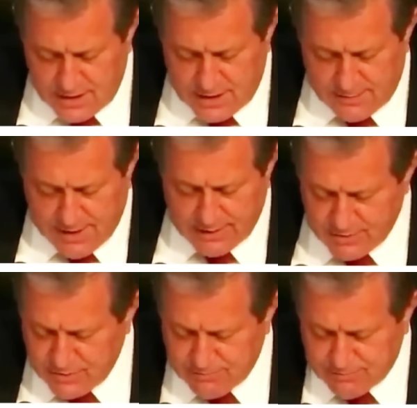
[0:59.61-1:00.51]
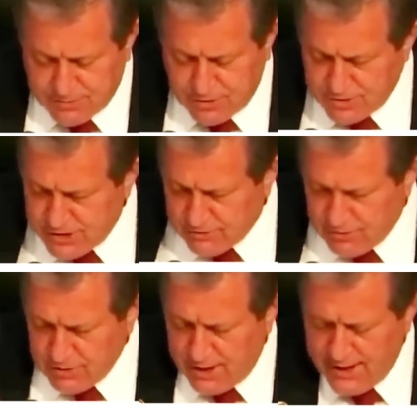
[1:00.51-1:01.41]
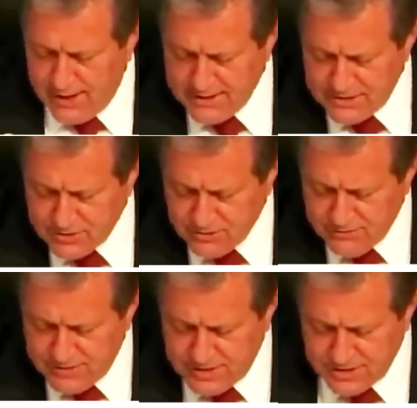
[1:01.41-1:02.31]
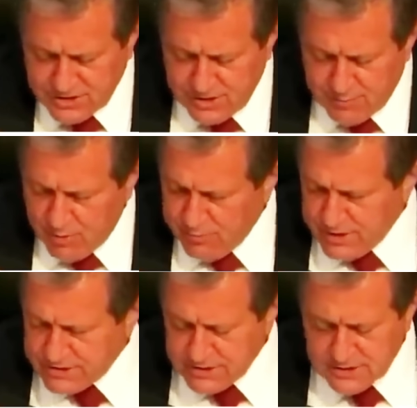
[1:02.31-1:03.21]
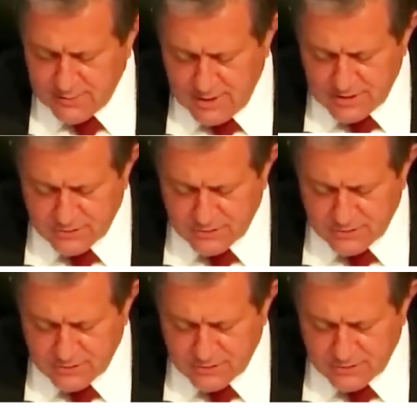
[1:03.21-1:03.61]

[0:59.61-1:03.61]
Madam Attorney General, I serve, in addition to the Appropriations Committee, as